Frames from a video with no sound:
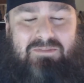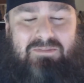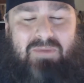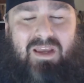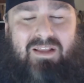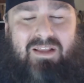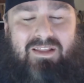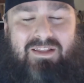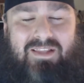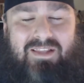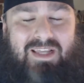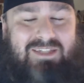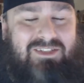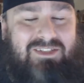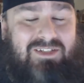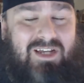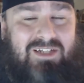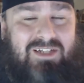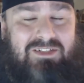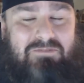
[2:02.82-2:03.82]
Bayley that
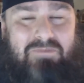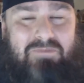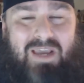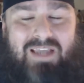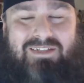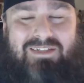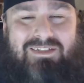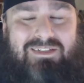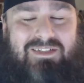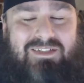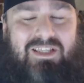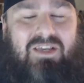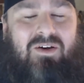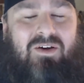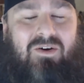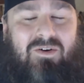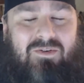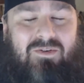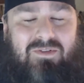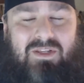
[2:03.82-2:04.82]
Sasha Banks is the
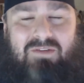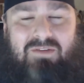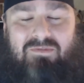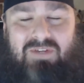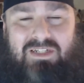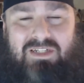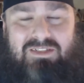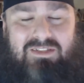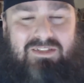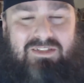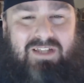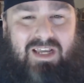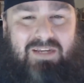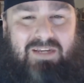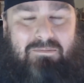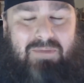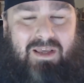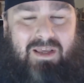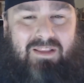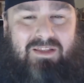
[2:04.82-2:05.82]
only reason
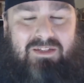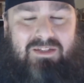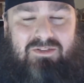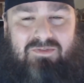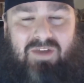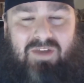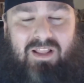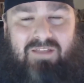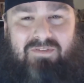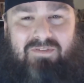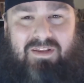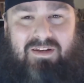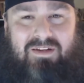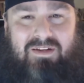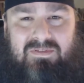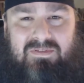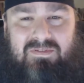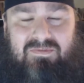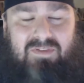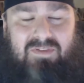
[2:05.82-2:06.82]
that Bayley is relevant.
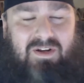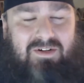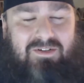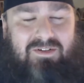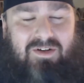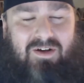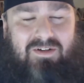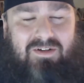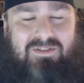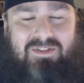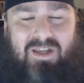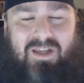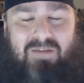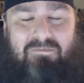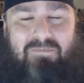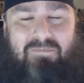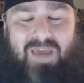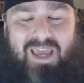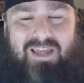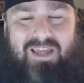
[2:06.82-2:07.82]
Flair talks
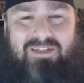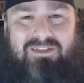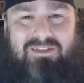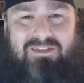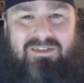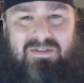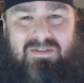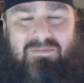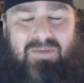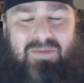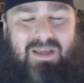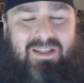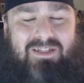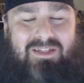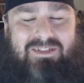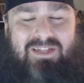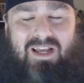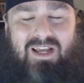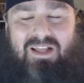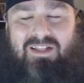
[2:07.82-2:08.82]
up Banks. Bayley
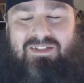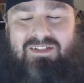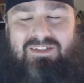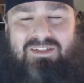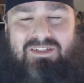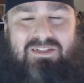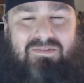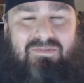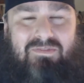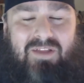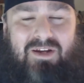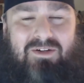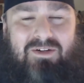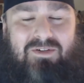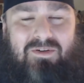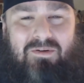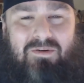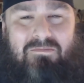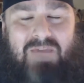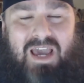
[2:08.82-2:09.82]
challenges Flair
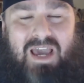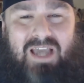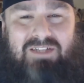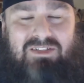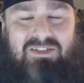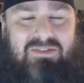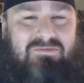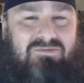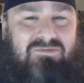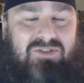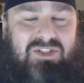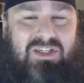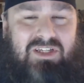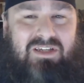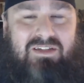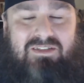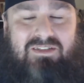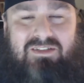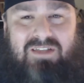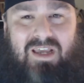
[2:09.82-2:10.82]
to a match. She
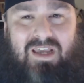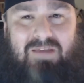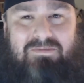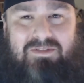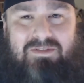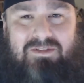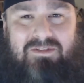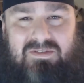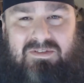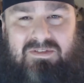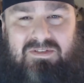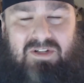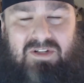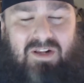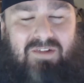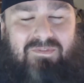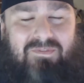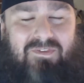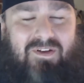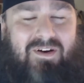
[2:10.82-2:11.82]
accepts.
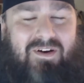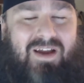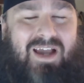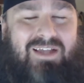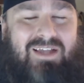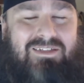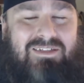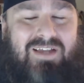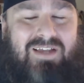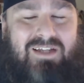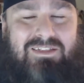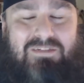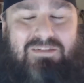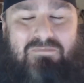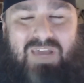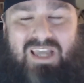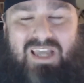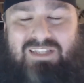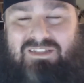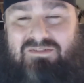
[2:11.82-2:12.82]
Charlotte Flair asks Sasha
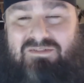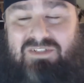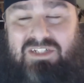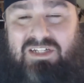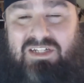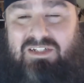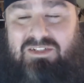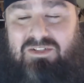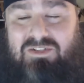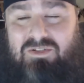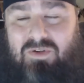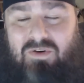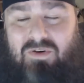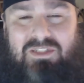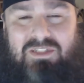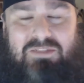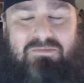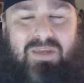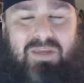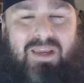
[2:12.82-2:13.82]
Banks if she
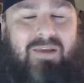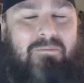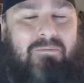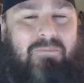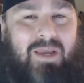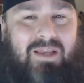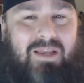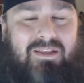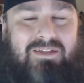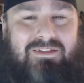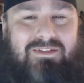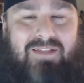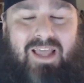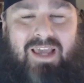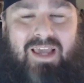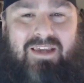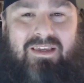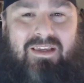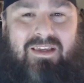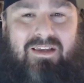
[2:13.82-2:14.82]
enjoys being Bayley's
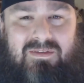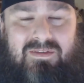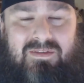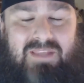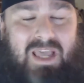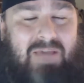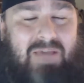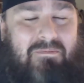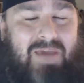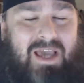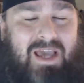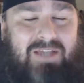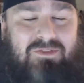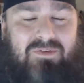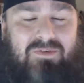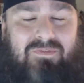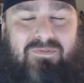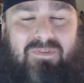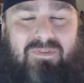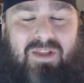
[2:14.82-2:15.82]
lackey. That match
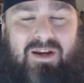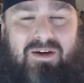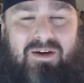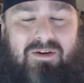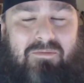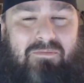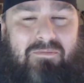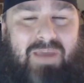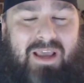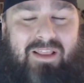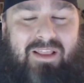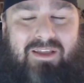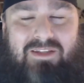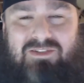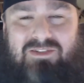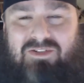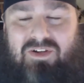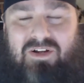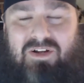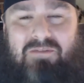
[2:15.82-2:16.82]
with Flair and Bayley
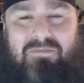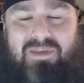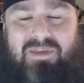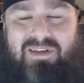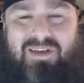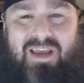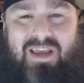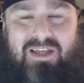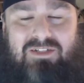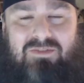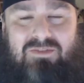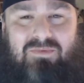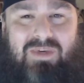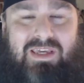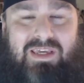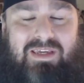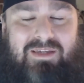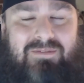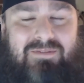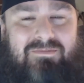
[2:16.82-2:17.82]
is going to be next
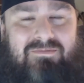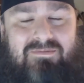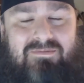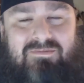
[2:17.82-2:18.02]
week.